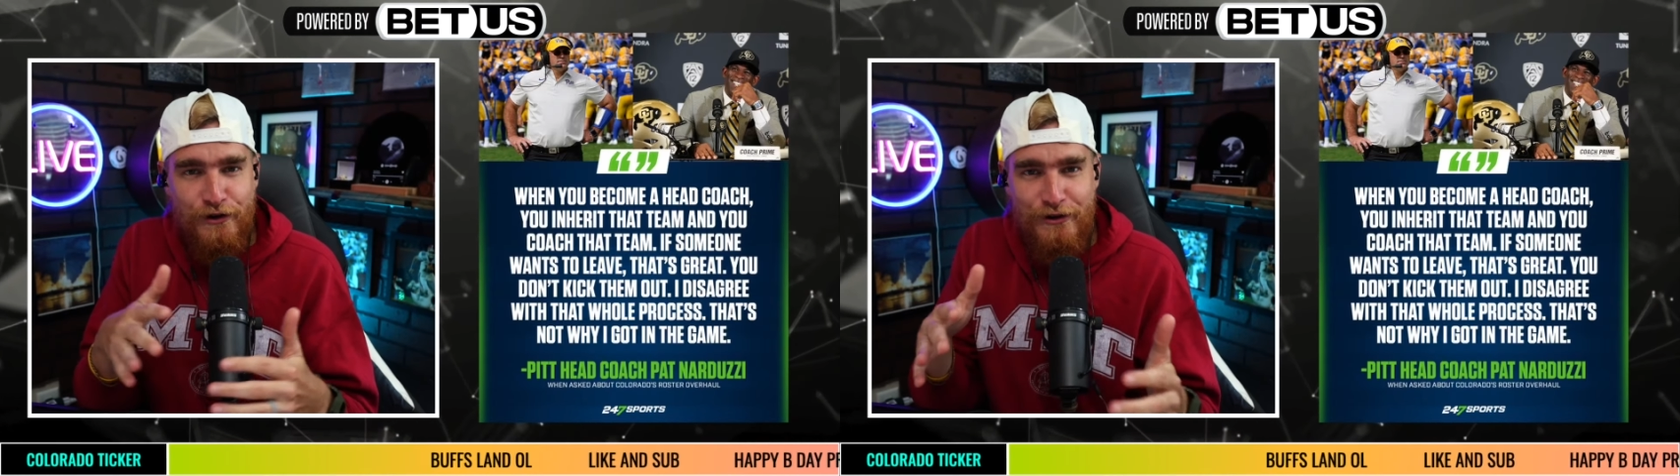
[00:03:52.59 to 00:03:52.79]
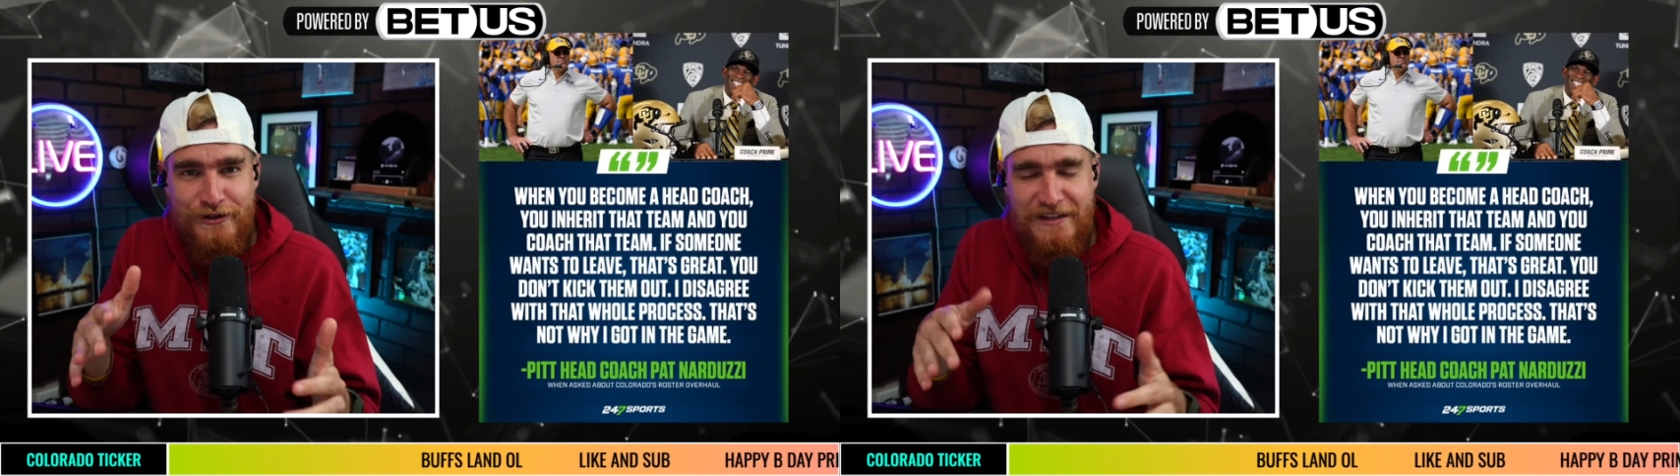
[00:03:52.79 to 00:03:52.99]

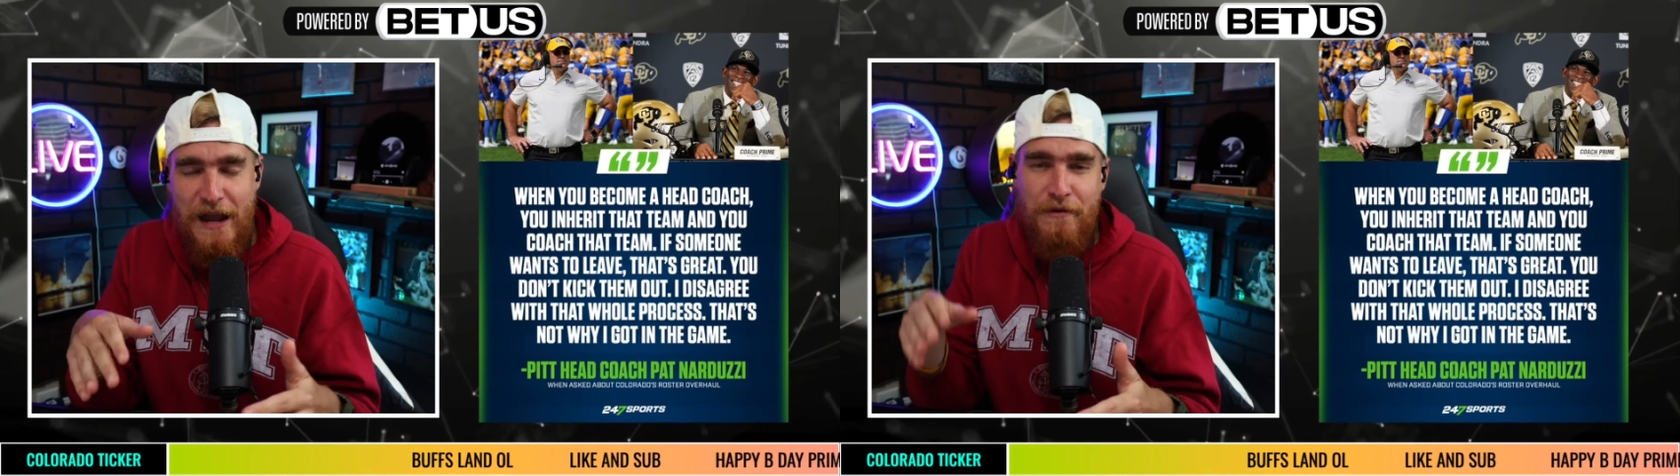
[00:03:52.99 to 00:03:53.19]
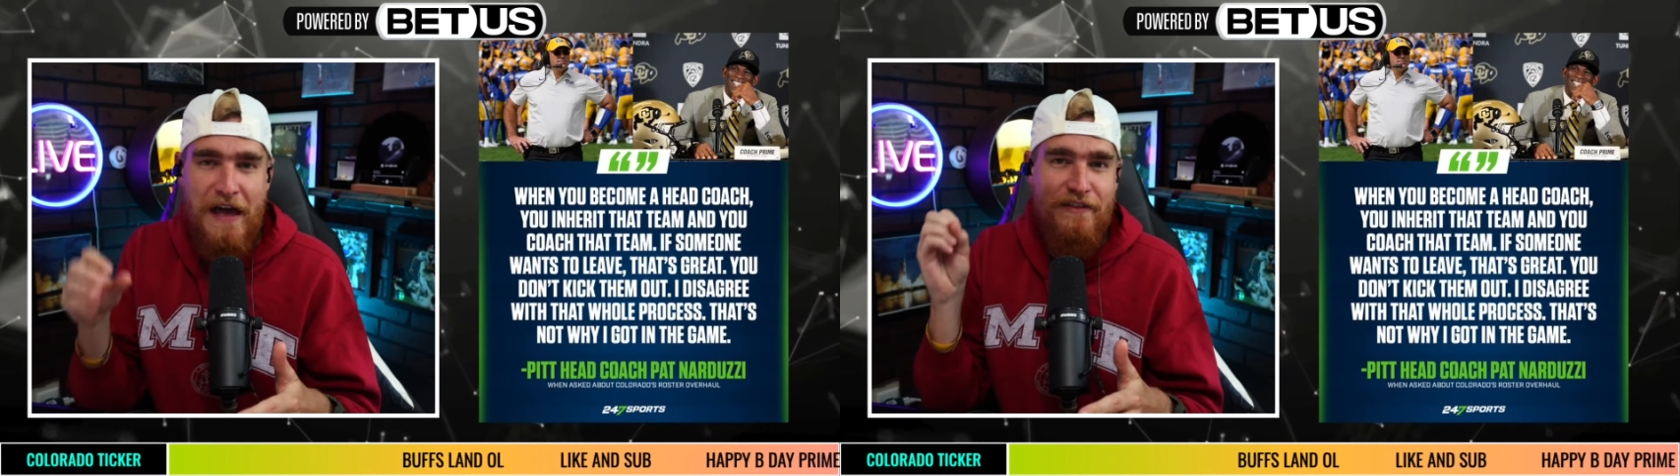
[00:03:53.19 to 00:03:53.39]
earlier
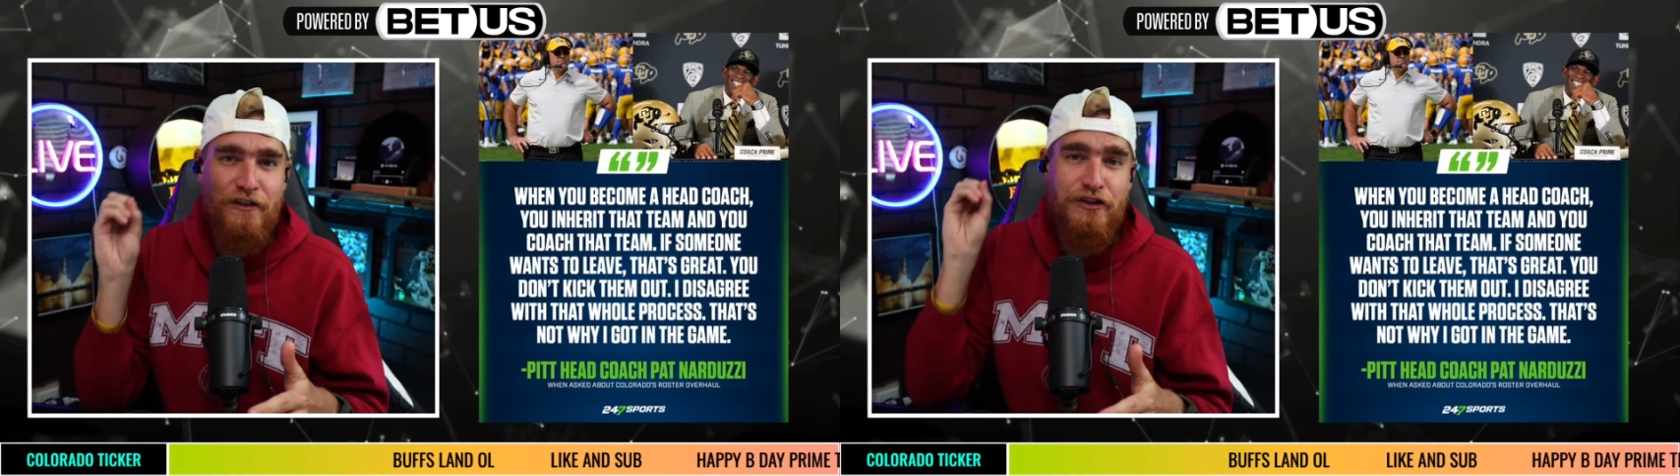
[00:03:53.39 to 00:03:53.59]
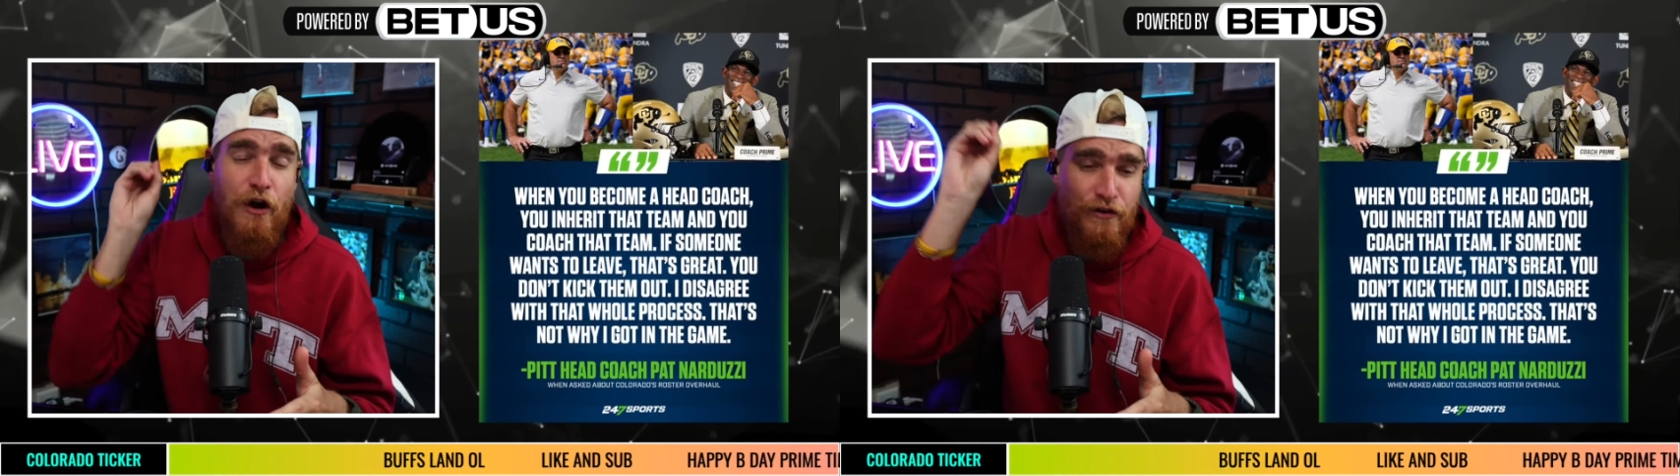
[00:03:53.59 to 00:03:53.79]
today where they had
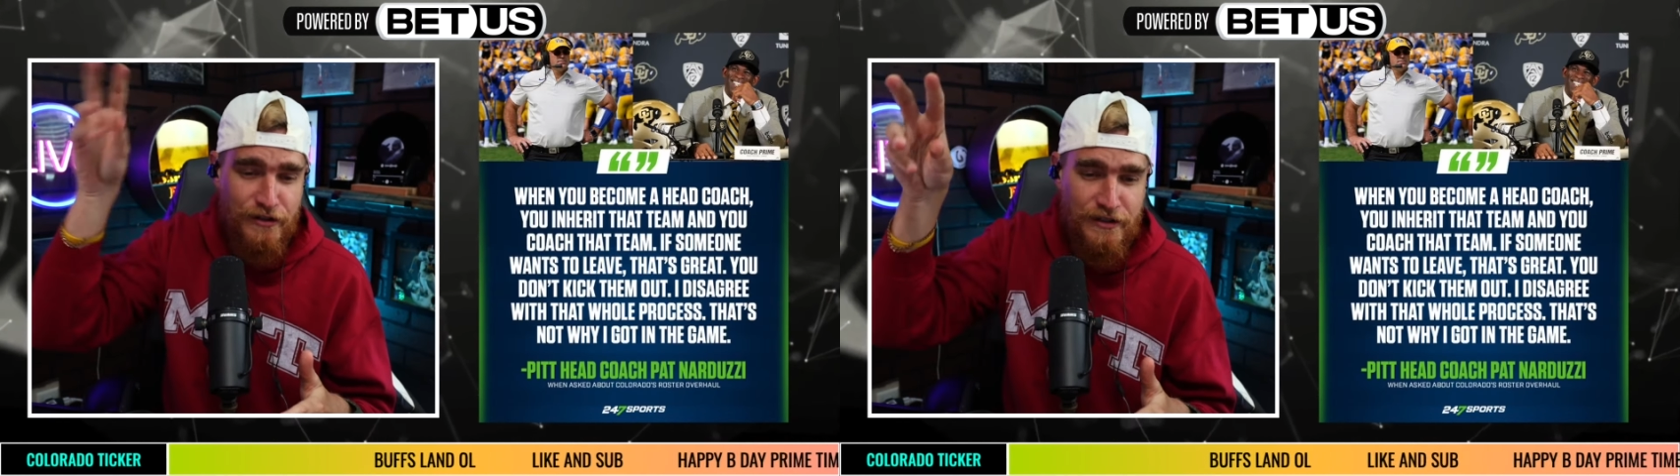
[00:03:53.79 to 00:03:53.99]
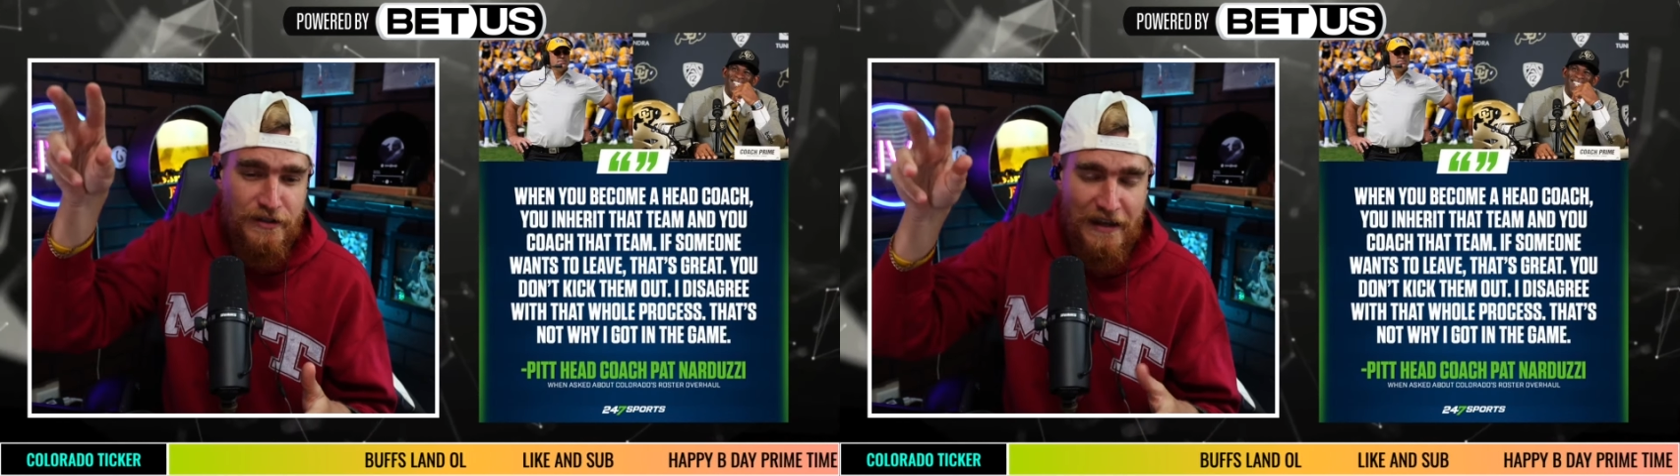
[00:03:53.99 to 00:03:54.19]
the
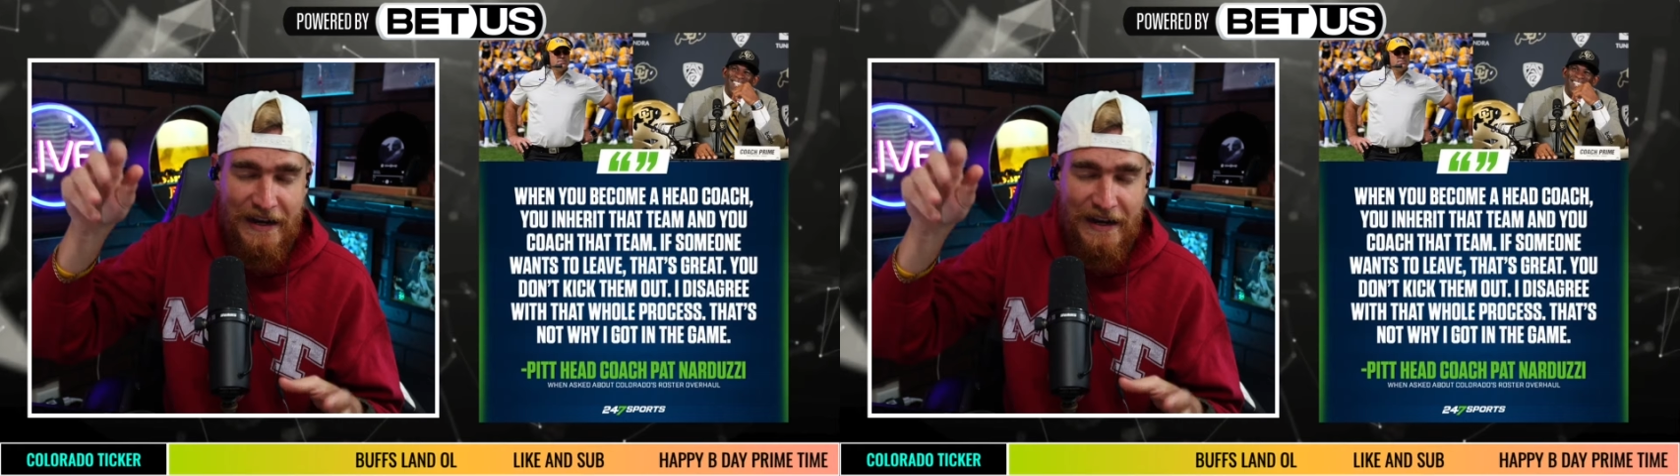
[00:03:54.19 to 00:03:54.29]
darts